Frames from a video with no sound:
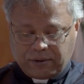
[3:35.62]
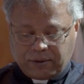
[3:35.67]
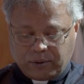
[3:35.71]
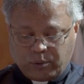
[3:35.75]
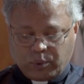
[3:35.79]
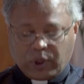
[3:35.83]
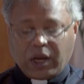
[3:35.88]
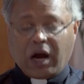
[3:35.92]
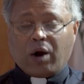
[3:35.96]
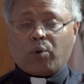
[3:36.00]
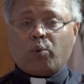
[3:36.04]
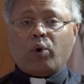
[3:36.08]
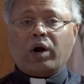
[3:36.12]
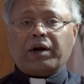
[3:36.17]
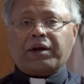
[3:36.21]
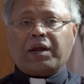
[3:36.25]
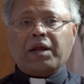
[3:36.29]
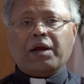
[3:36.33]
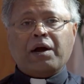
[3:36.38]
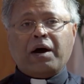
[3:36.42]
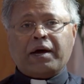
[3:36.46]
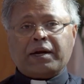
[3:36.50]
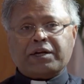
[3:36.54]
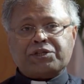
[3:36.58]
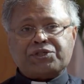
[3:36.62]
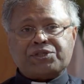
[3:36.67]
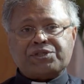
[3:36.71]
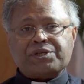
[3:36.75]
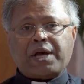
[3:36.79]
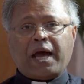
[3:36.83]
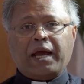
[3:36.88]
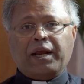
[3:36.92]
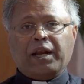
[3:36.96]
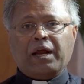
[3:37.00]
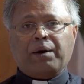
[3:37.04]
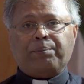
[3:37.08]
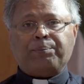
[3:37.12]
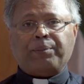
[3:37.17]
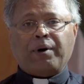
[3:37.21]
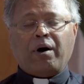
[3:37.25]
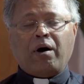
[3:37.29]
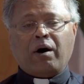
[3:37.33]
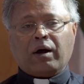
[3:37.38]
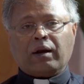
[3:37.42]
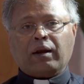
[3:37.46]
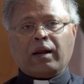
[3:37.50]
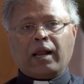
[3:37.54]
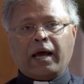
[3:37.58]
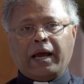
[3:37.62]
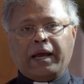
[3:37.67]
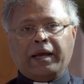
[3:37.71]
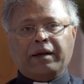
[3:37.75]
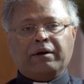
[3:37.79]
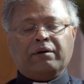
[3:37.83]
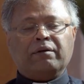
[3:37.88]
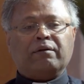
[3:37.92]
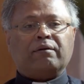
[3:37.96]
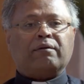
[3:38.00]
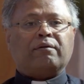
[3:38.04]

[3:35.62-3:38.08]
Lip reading: we are working on a sign-up online,